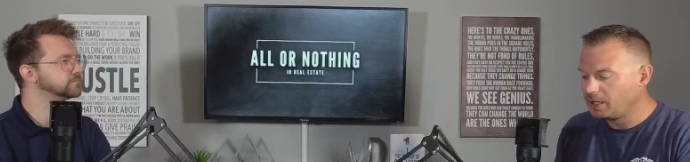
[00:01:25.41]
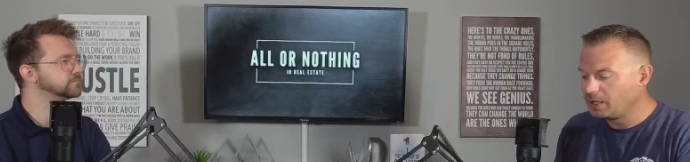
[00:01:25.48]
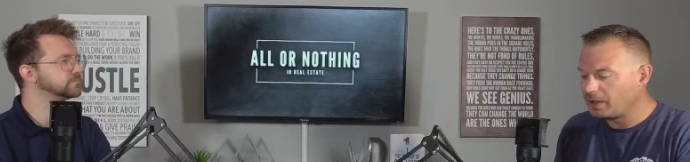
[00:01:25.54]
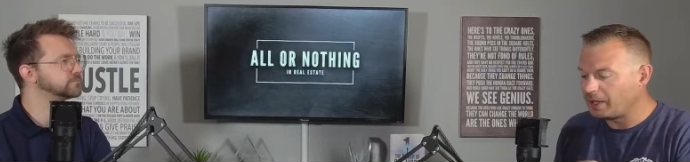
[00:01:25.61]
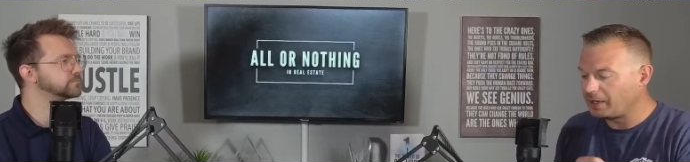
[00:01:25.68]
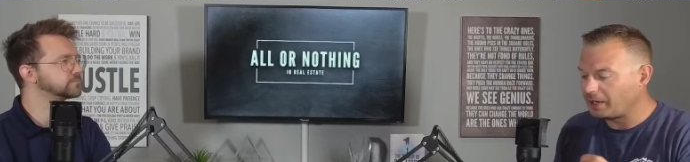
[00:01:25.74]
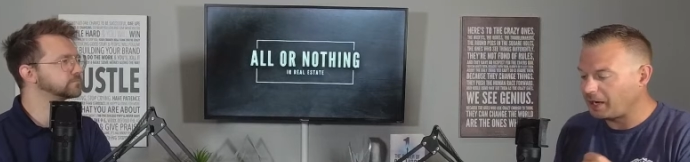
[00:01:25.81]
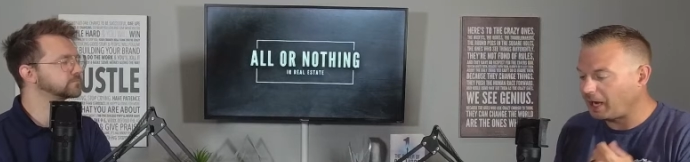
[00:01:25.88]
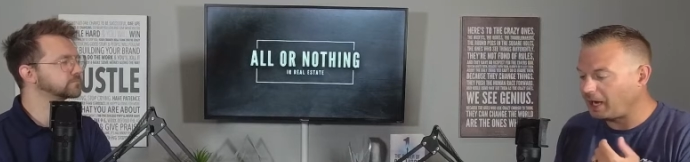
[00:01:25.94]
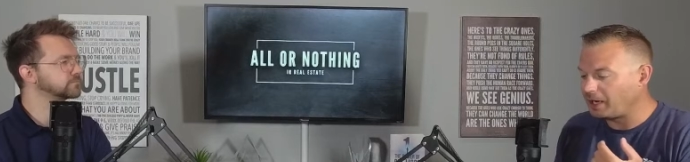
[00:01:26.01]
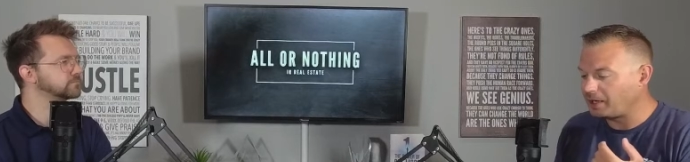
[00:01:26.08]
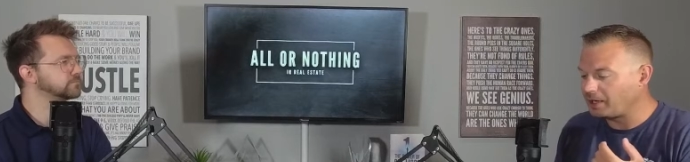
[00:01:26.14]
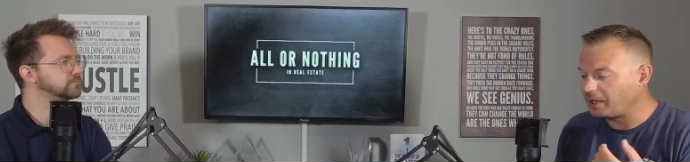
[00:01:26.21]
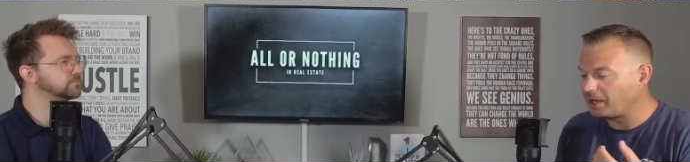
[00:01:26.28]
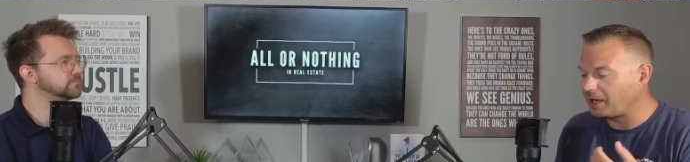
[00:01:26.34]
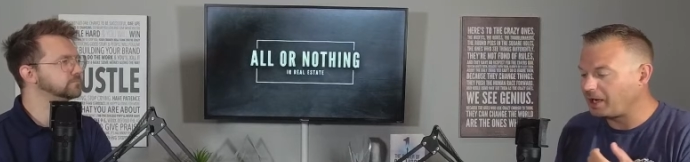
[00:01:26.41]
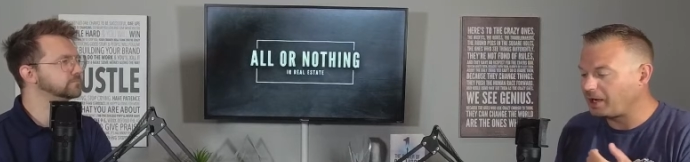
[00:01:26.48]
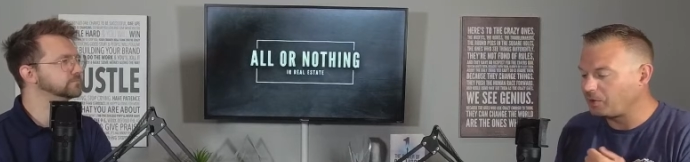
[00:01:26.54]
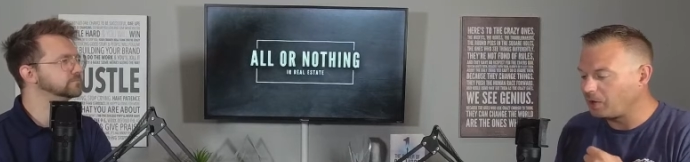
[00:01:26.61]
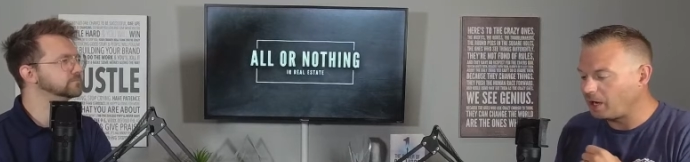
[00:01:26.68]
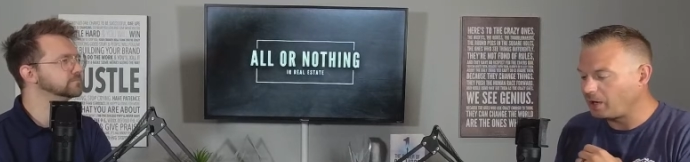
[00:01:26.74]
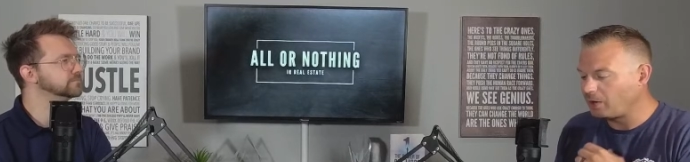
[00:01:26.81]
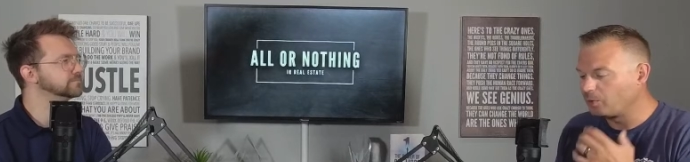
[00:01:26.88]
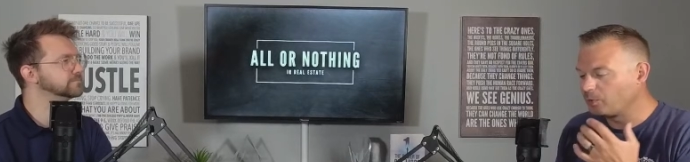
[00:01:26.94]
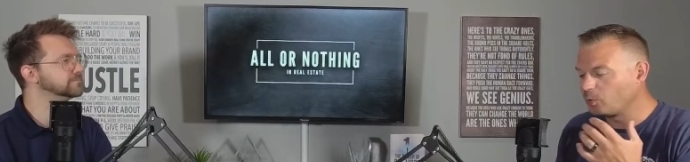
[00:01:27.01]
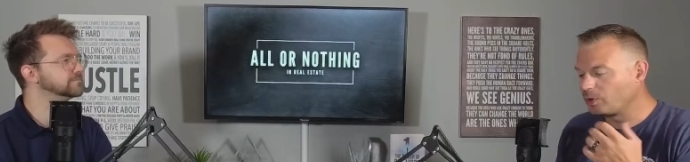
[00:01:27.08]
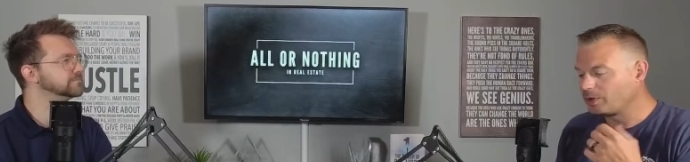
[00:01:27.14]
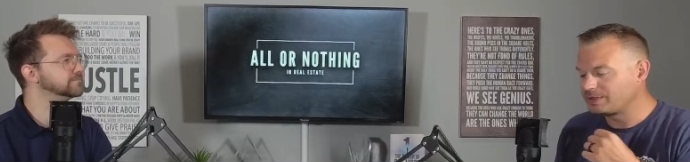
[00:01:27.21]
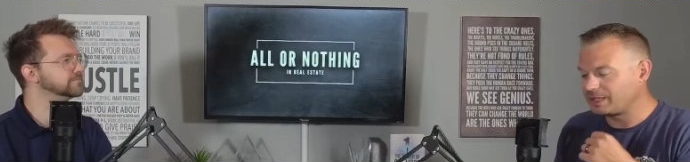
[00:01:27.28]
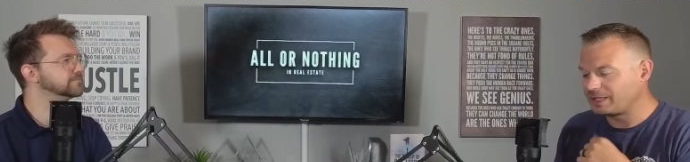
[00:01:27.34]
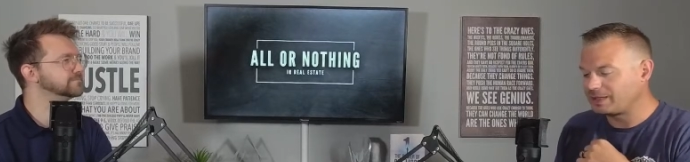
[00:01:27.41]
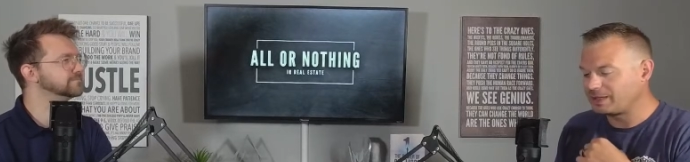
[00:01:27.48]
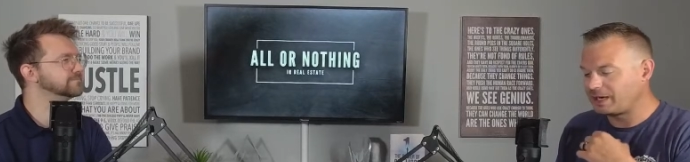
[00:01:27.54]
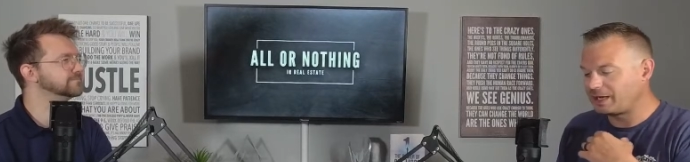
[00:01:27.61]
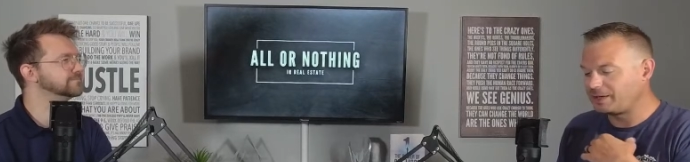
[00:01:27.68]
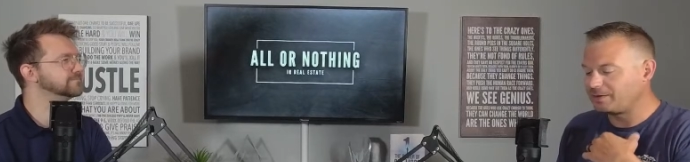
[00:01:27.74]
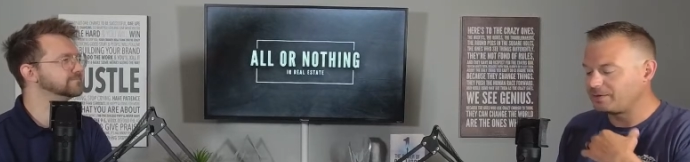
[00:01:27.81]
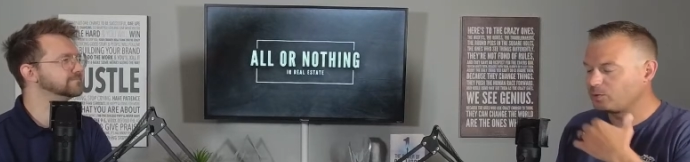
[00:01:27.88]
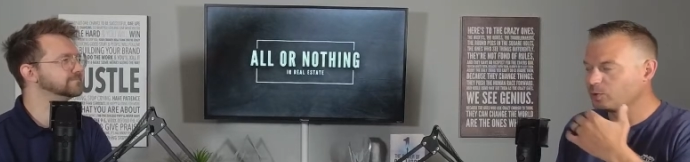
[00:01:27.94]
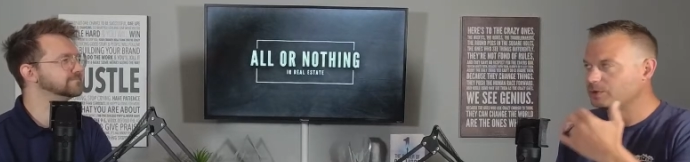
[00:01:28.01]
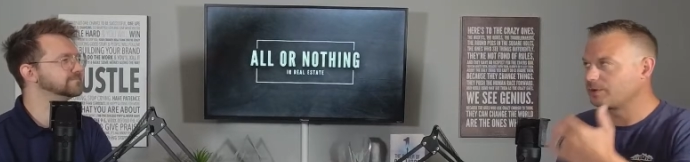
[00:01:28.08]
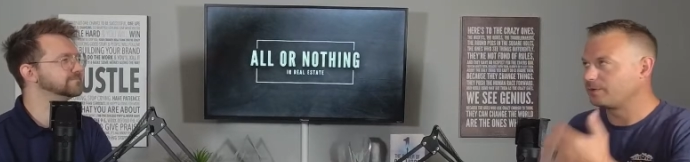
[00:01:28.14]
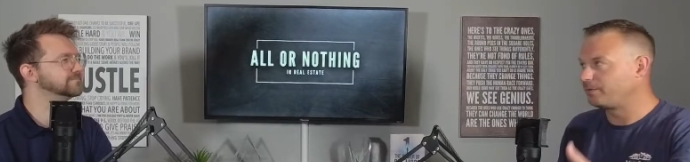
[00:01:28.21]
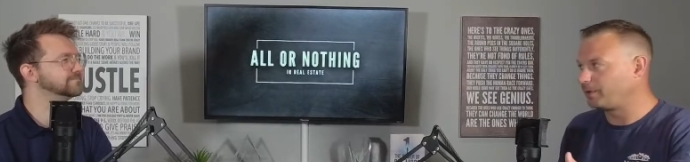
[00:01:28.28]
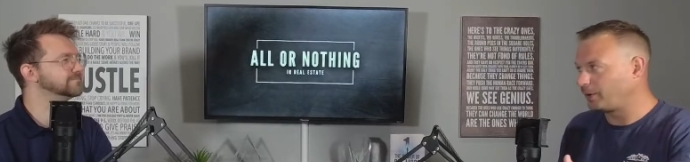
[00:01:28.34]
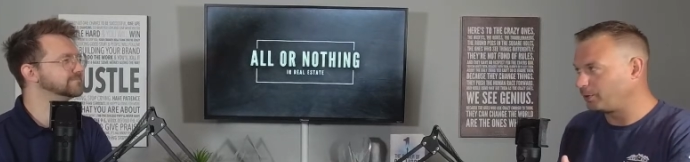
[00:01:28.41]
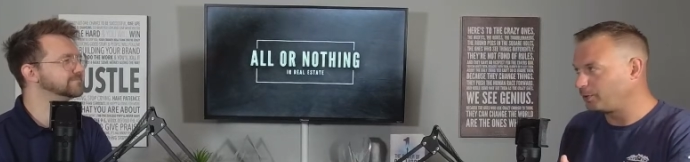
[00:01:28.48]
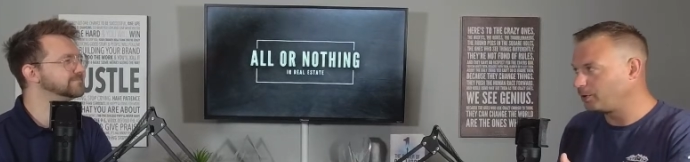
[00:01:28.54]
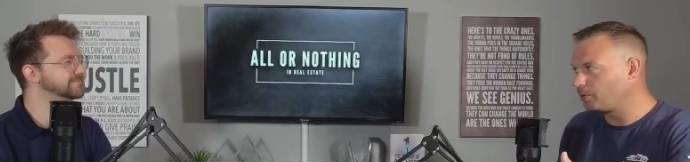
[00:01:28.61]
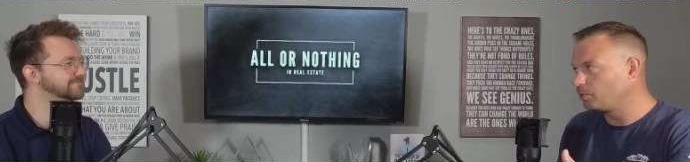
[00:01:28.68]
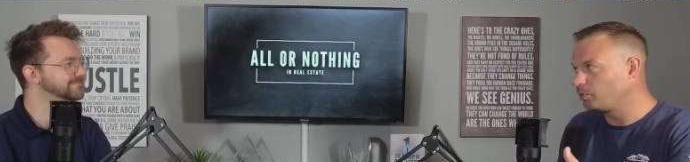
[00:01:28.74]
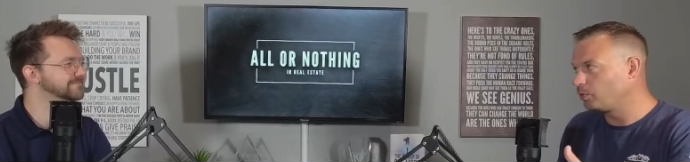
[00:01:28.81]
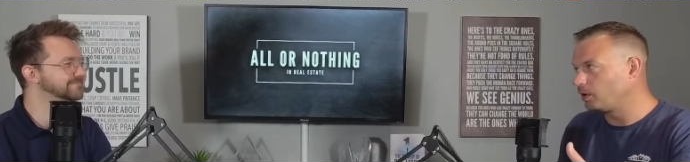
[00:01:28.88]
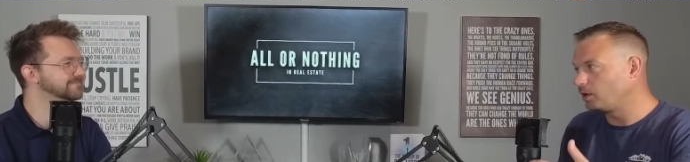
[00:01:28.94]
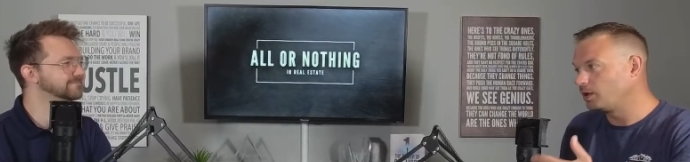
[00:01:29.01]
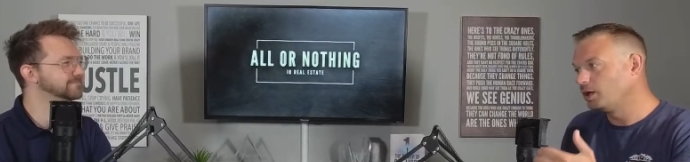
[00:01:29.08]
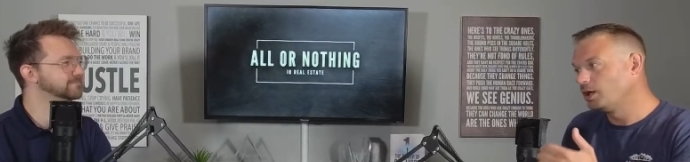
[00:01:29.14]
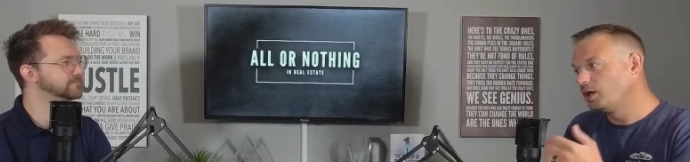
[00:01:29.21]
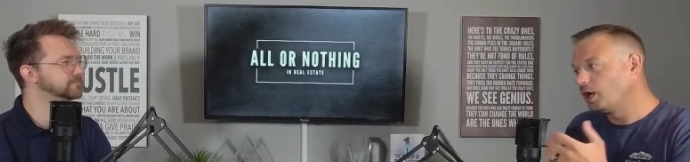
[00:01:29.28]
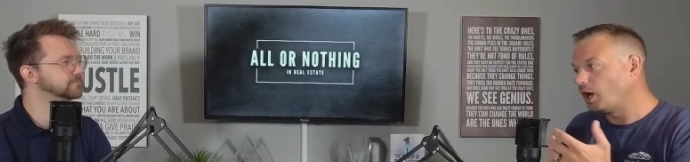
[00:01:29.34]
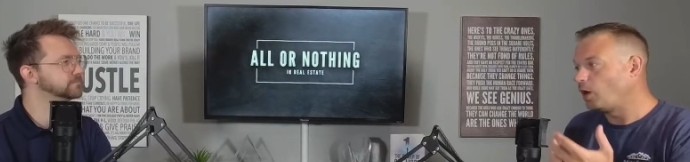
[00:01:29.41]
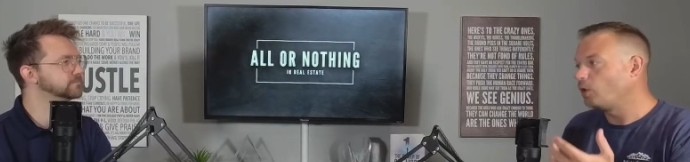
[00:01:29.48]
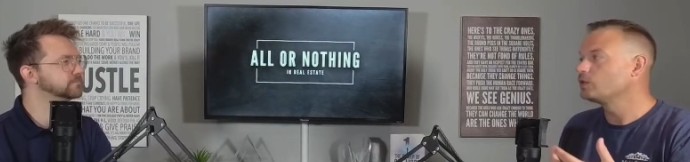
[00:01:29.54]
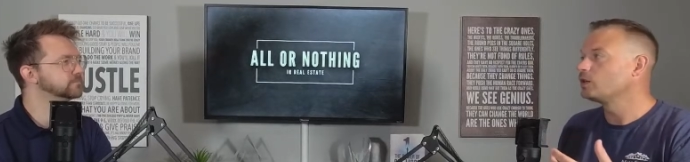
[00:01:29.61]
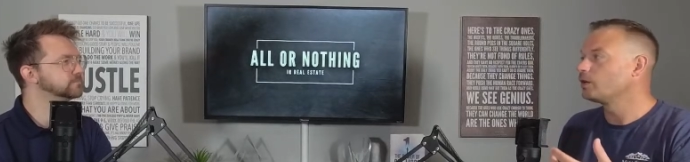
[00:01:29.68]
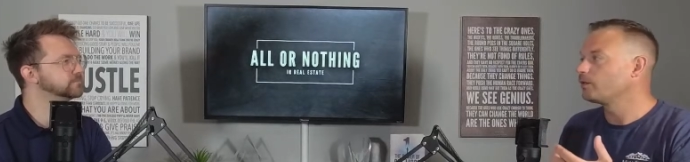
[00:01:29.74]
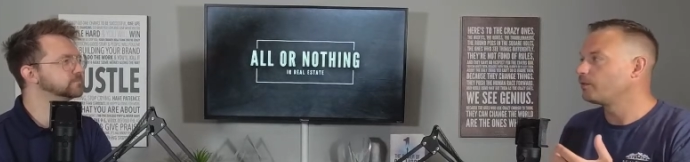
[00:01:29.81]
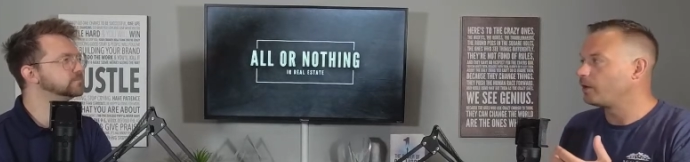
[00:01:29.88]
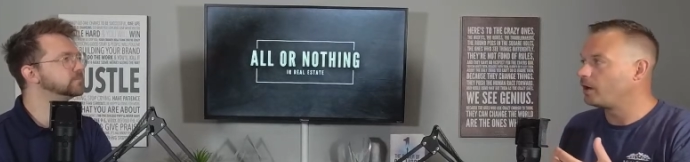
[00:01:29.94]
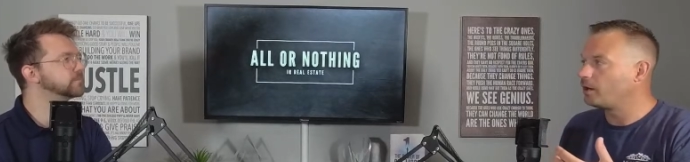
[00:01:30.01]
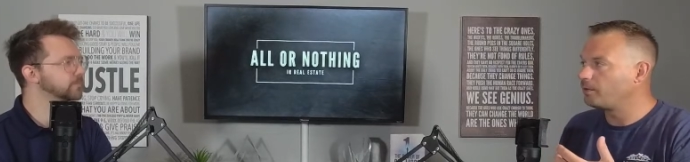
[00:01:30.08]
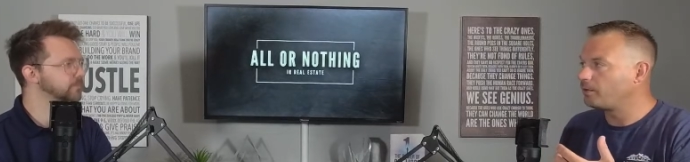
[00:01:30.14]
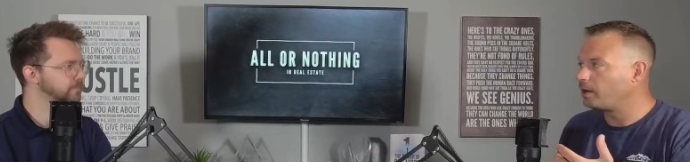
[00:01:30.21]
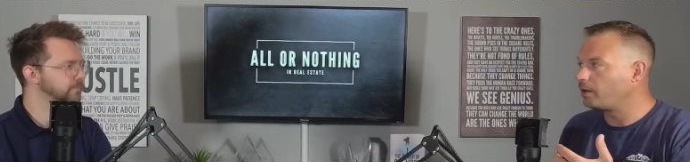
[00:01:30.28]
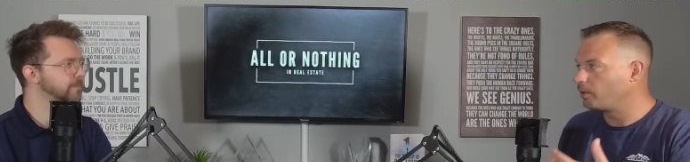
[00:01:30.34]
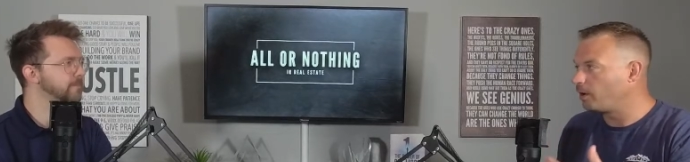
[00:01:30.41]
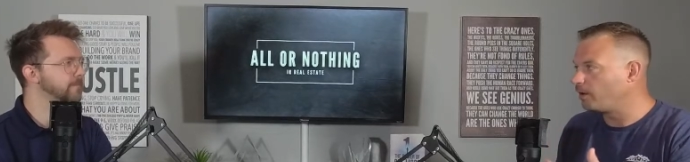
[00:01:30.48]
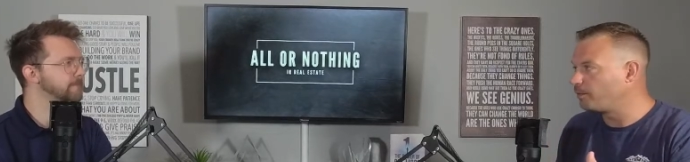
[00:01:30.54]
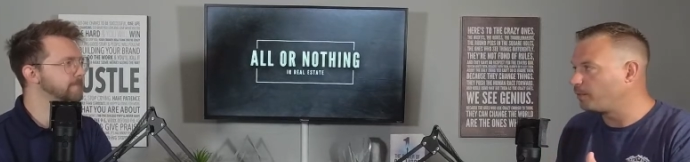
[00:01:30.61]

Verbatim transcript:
Speaker 1: like I I, I don't want to say that I was a failure, but I was in a very very rough